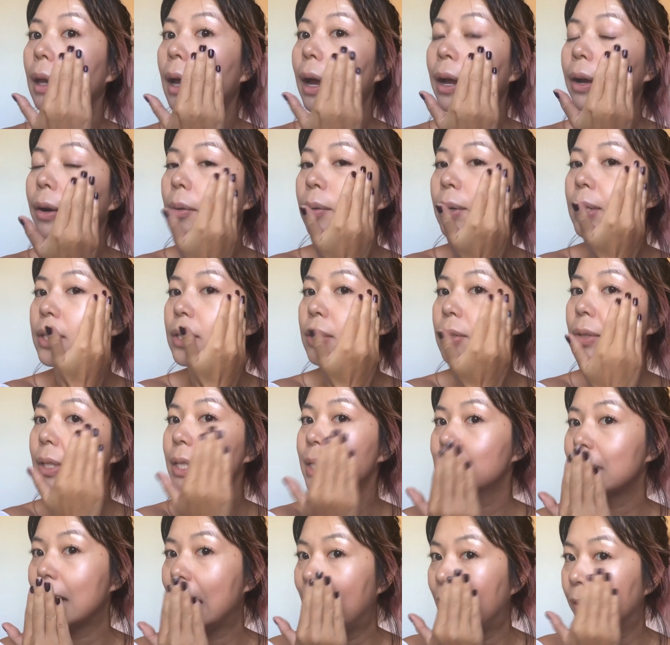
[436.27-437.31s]
I always do
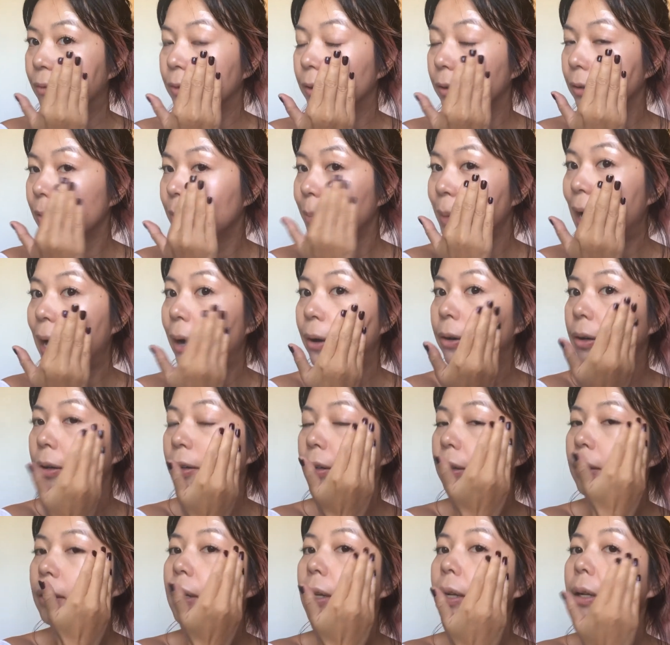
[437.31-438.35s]
this after the
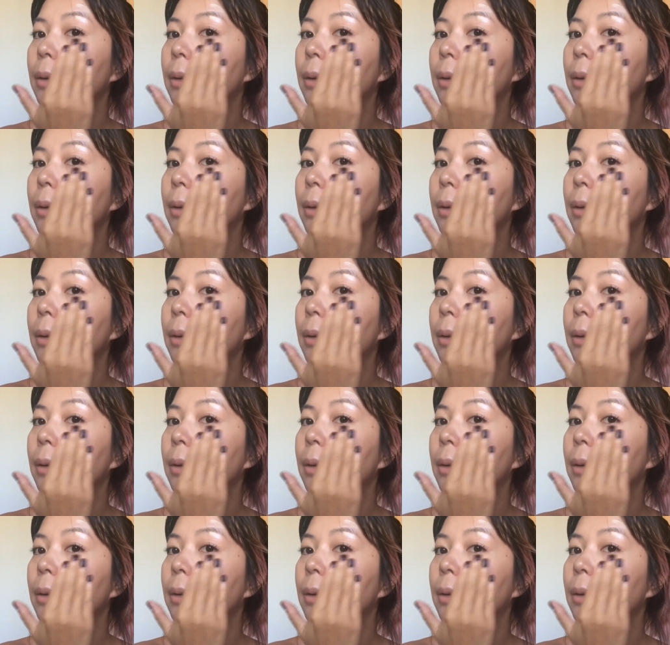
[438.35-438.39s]
powder.